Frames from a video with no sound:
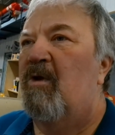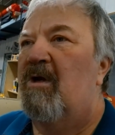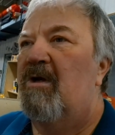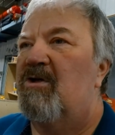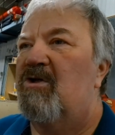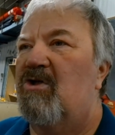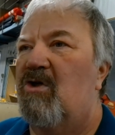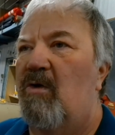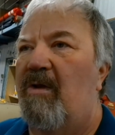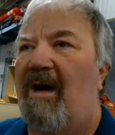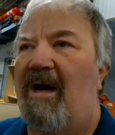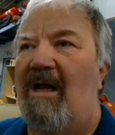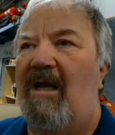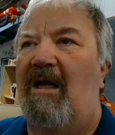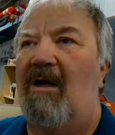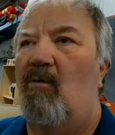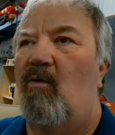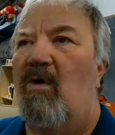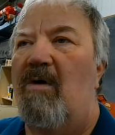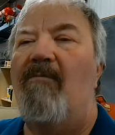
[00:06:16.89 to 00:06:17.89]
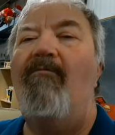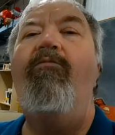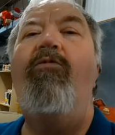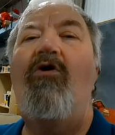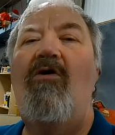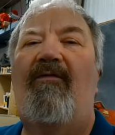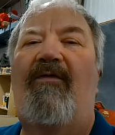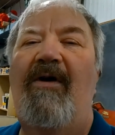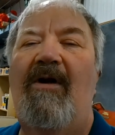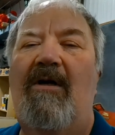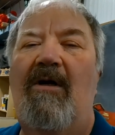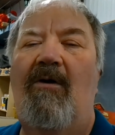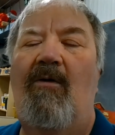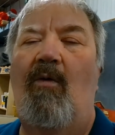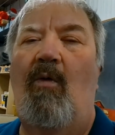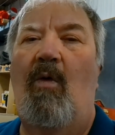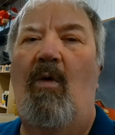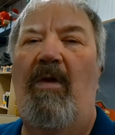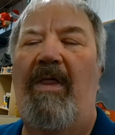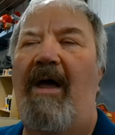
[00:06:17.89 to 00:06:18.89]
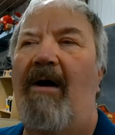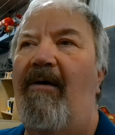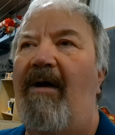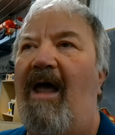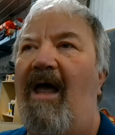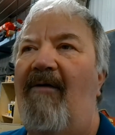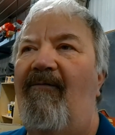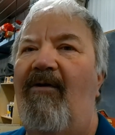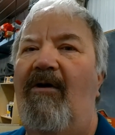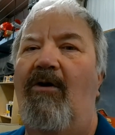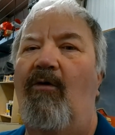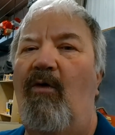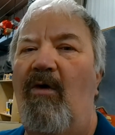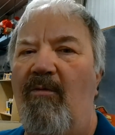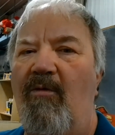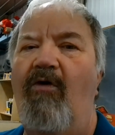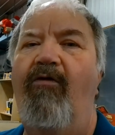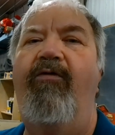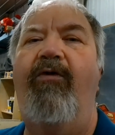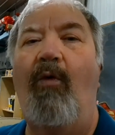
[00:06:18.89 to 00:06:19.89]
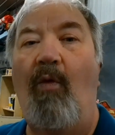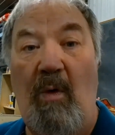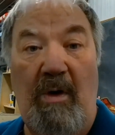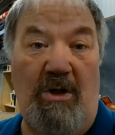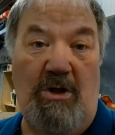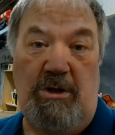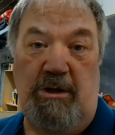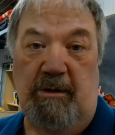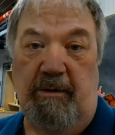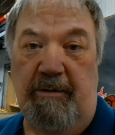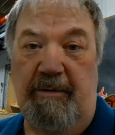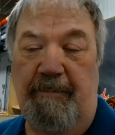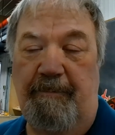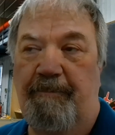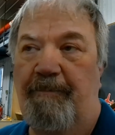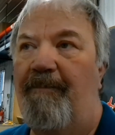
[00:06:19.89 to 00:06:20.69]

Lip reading: so that I can remove it without having to remove the windshield.